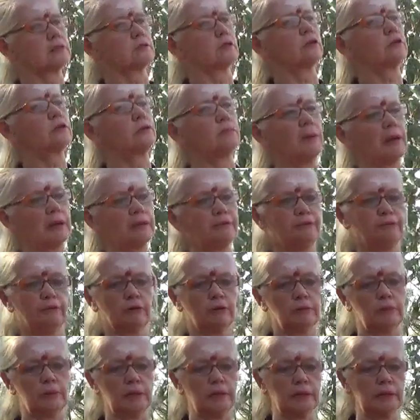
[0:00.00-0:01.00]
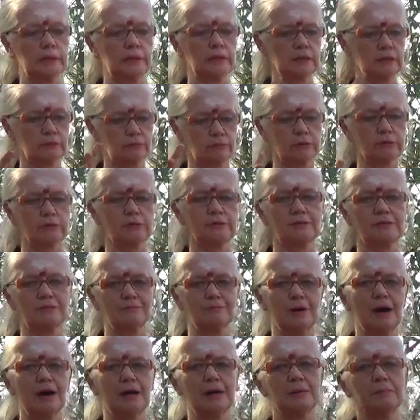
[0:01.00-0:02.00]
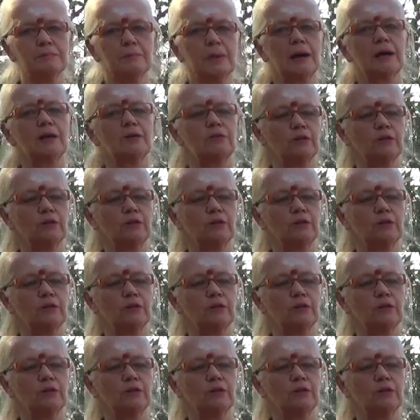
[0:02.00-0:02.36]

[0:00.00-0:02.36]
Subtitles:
not meant for me. That was my